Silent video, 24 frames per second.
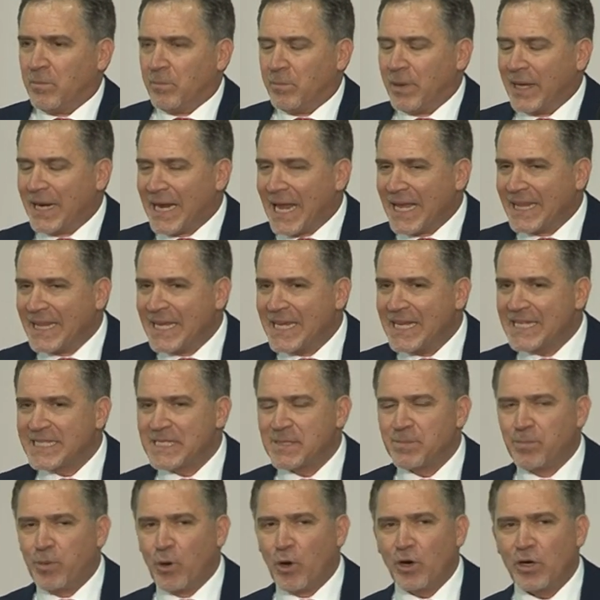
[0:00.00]
But I think it's
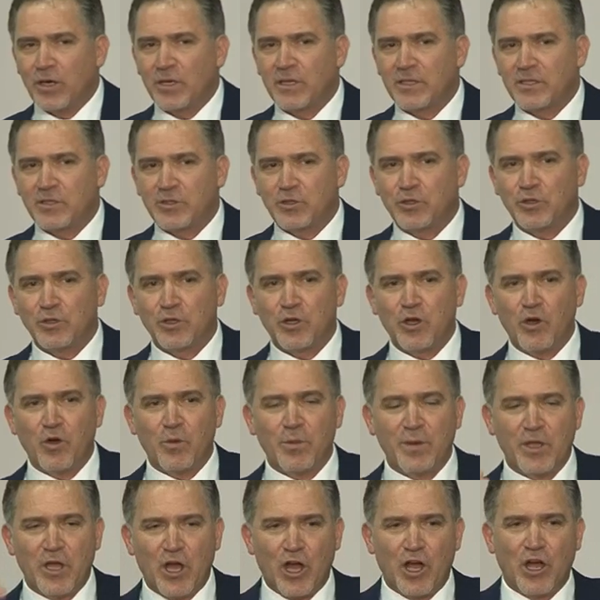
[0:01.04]
important to go
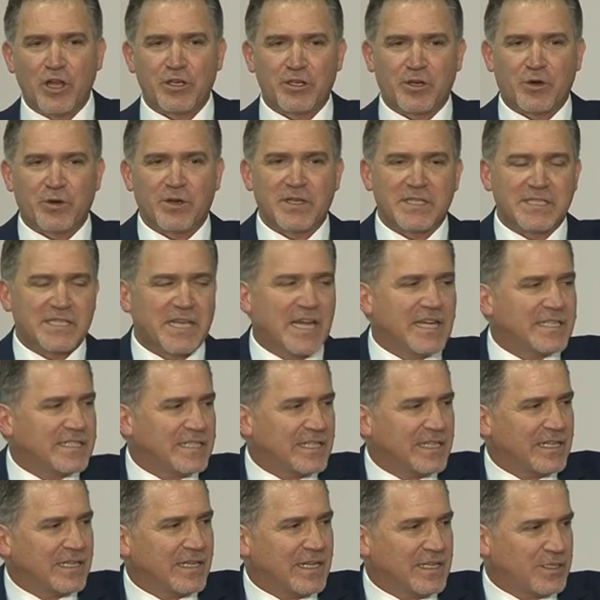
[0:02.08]
beyond
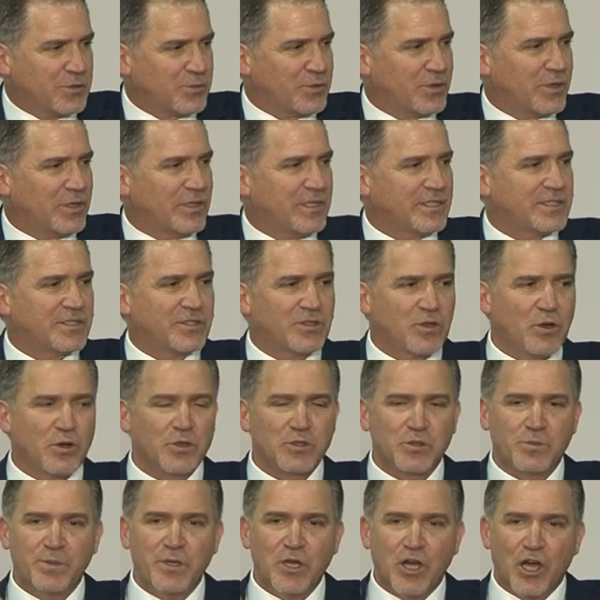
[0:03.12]
criticizing Israel. It
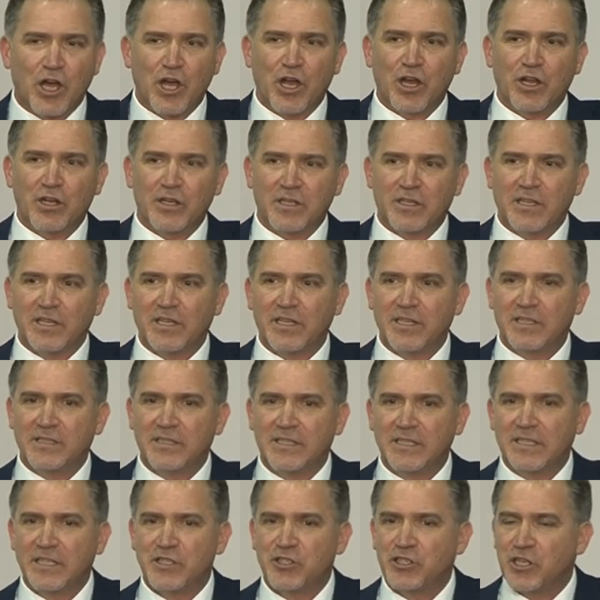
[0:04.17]
goes beyond the
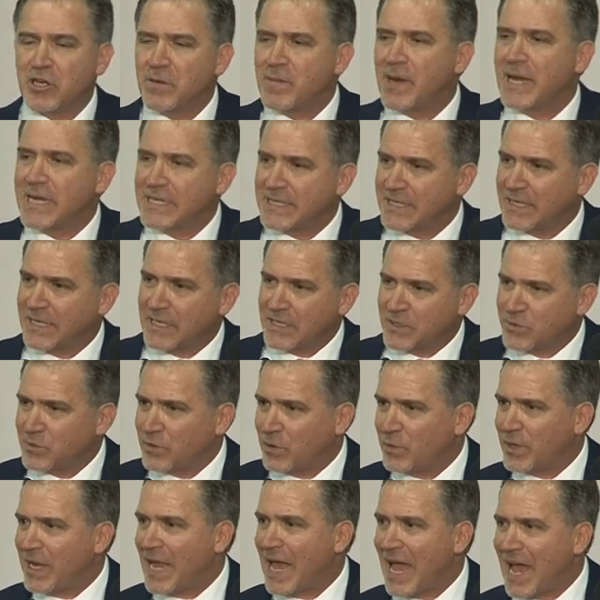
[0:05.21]
delegitimizing Israel.
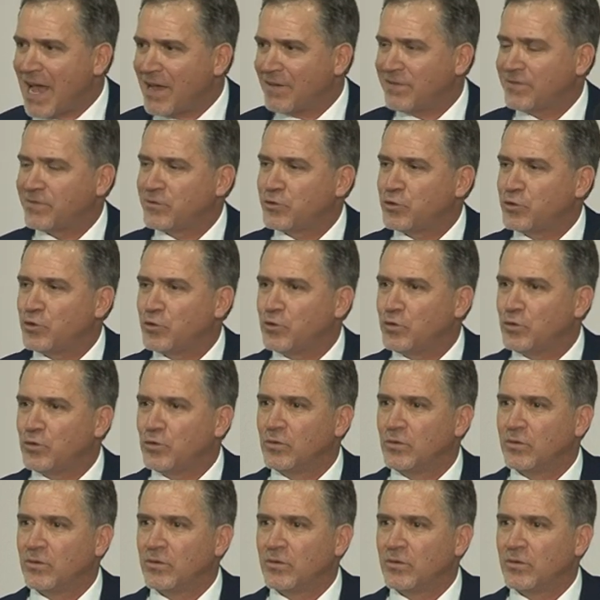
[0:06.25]
We have to,